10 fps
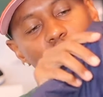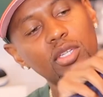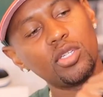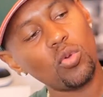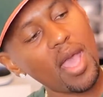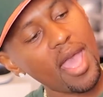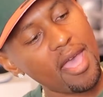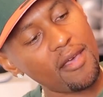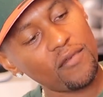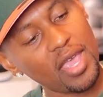we do
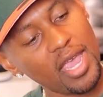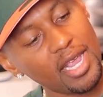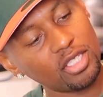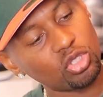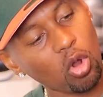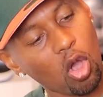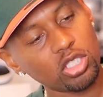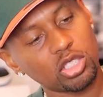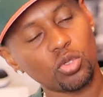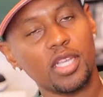have a
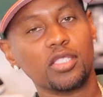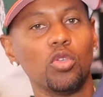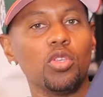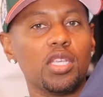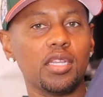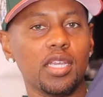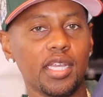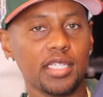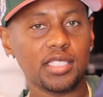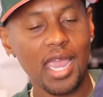drawstring, so you can
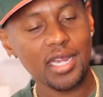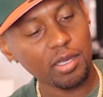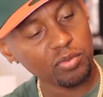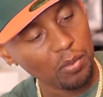tighten up the